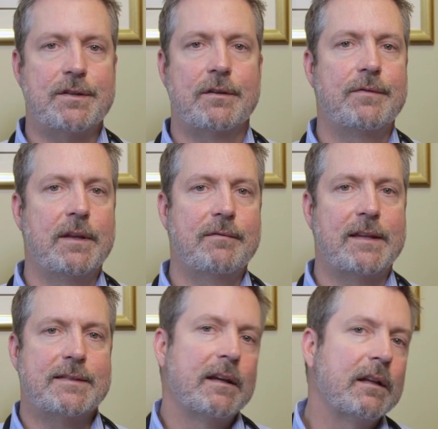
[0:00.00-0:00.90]
So if, if
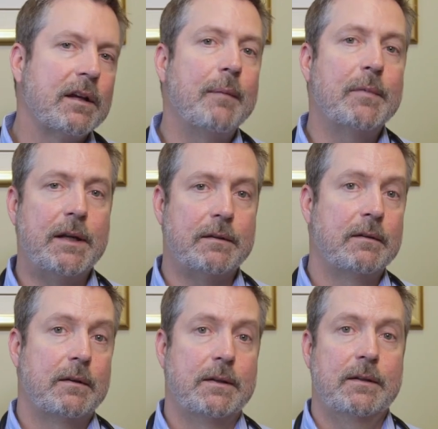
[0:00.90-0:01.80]
they say, look, I'm going to
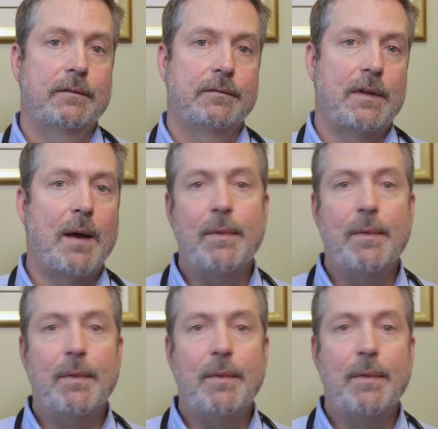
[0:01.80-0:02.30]
I'm